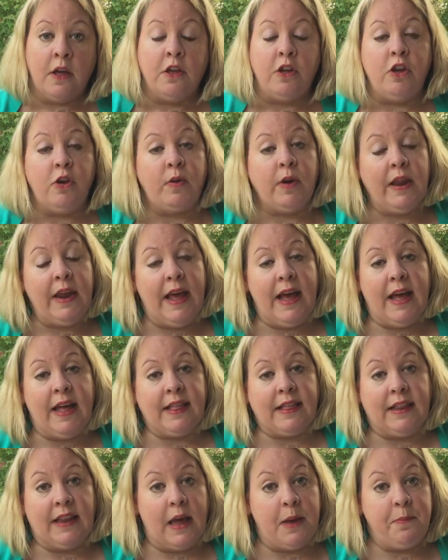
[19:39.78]
you can
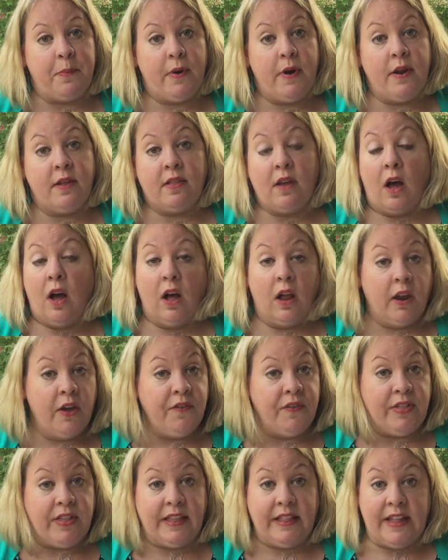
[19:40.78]
ask librarians all
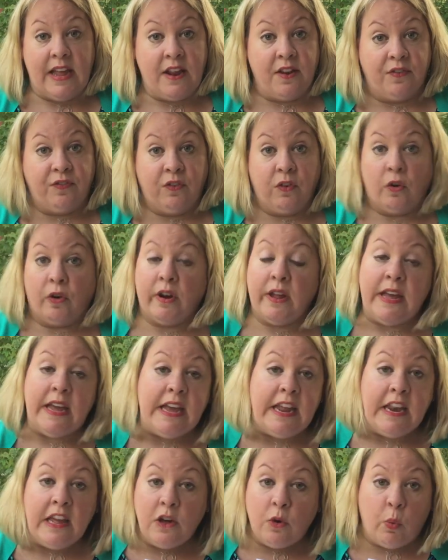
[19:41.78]
over the state of Florida
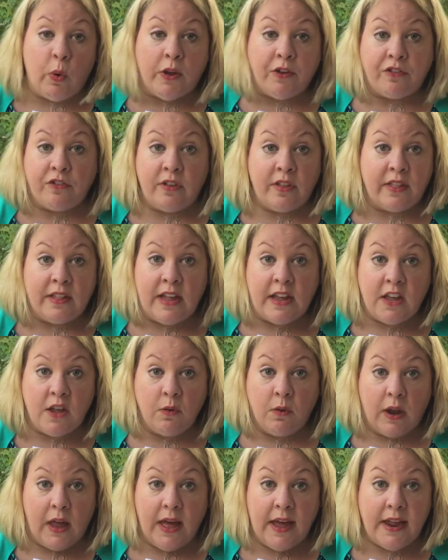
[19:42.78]
any questions that you
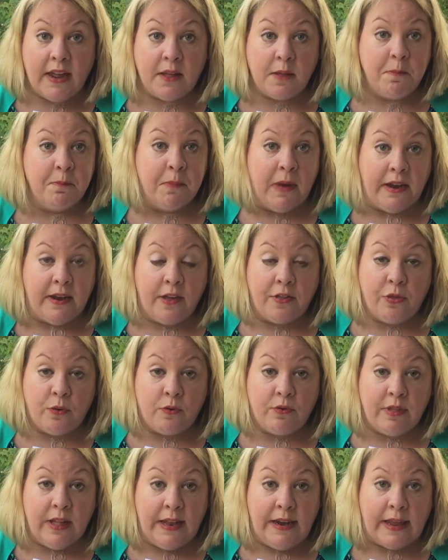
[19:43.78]
like, Monday through
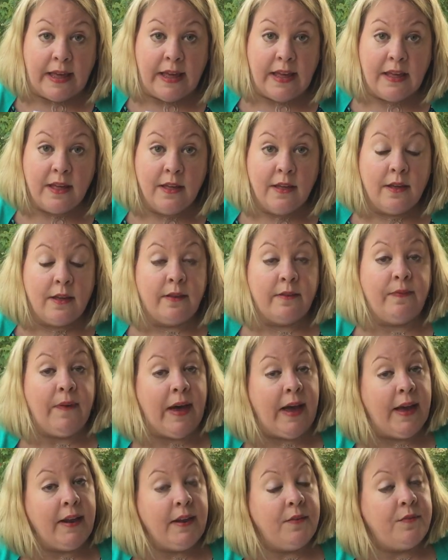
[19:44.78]
Sunday. In
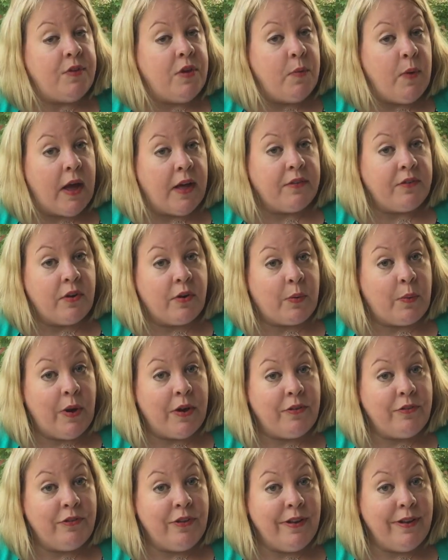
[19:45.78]
fact, if you ask your
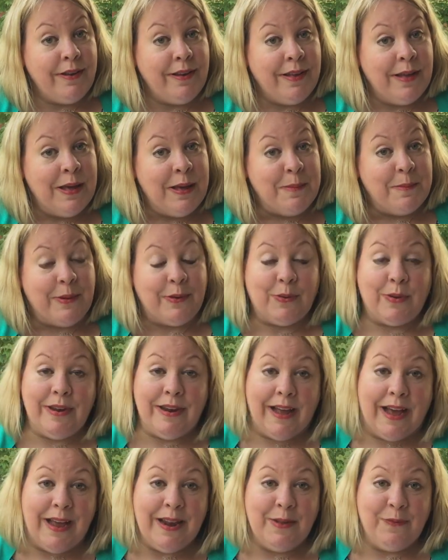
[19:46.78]
question between
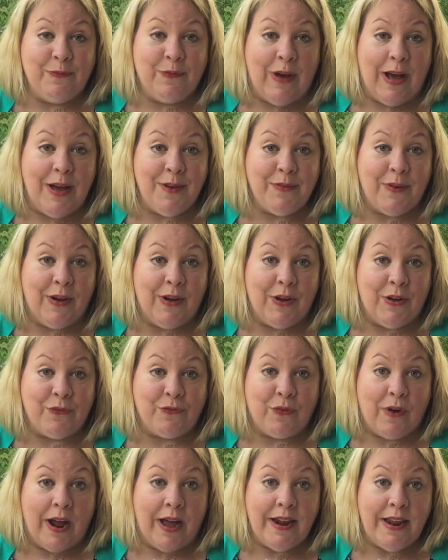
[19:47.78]
9 and 5 on
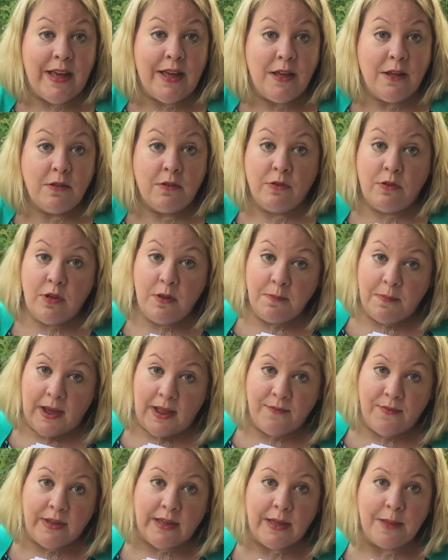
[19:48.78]
Friday, you might
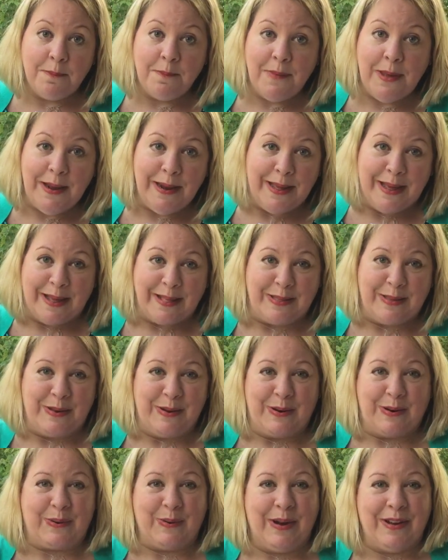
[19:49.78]
even get me to answer
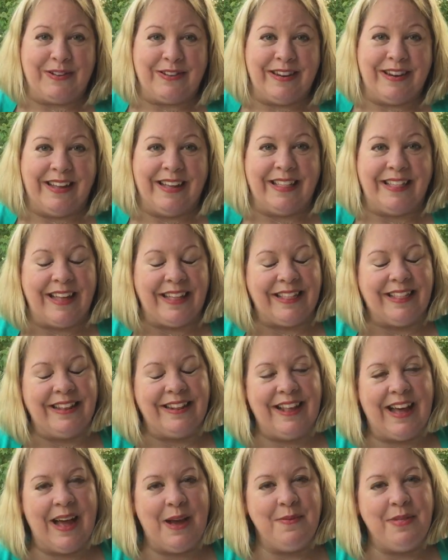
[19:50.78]
your question because that's the
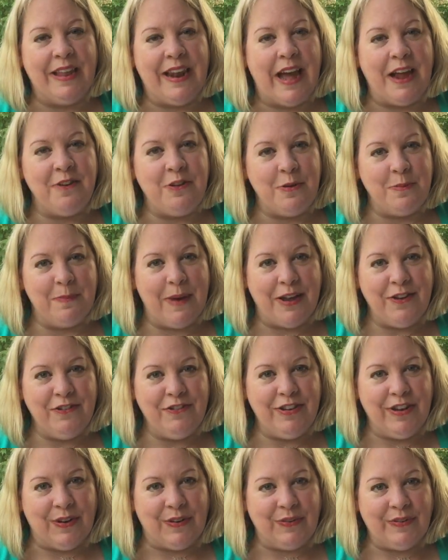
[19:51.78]
time that I do my
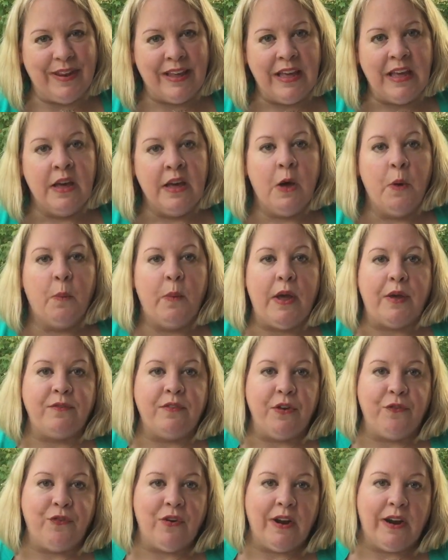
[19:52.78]
shift. We have
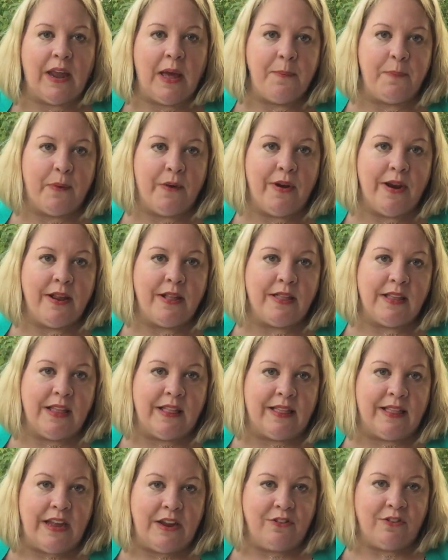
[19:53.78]
different librarians
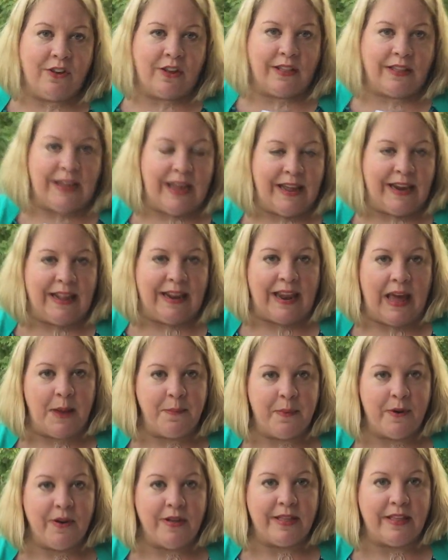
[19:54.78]
in St. Johns County
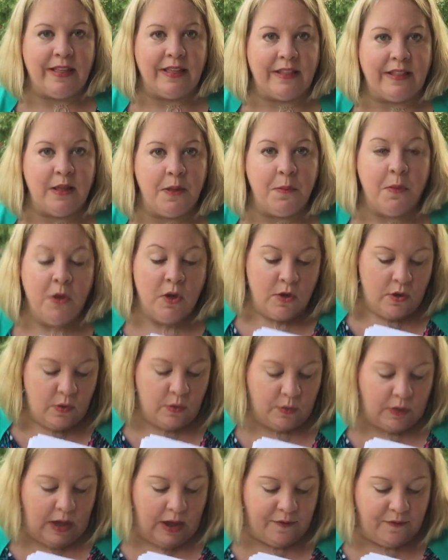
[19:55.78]
Library System
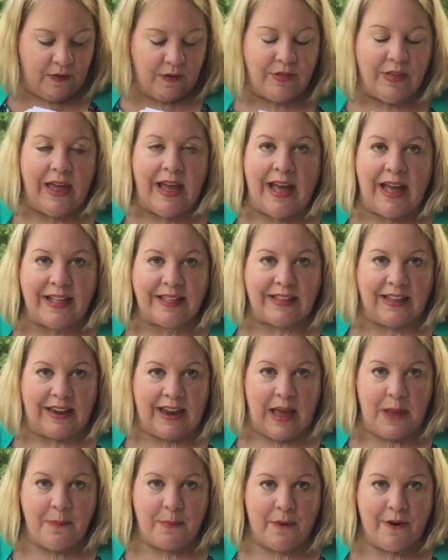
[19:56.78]
who cover the Ask a
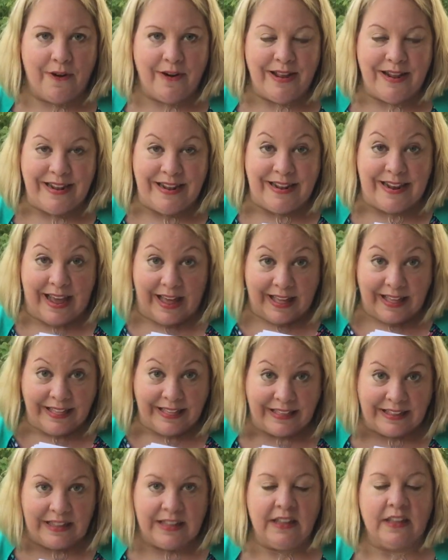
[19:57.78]
Librarian
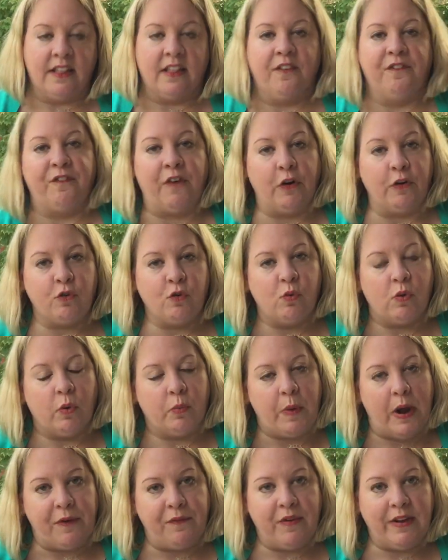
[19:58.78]
desk. It's a virtual
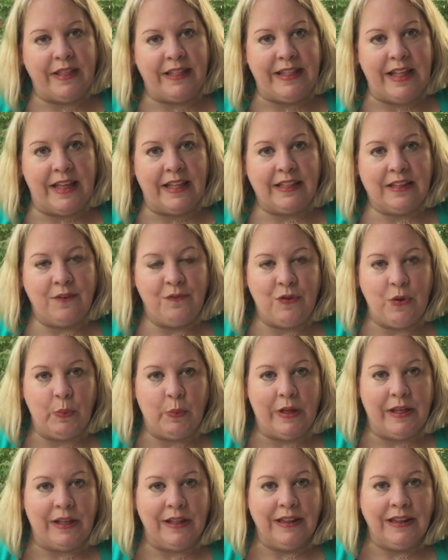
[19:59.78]
reference desk, if you
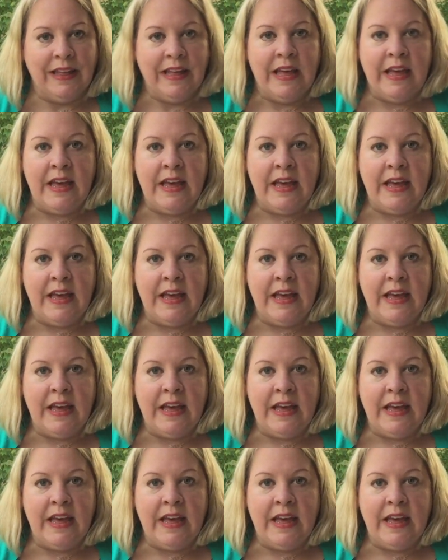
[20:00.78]
will,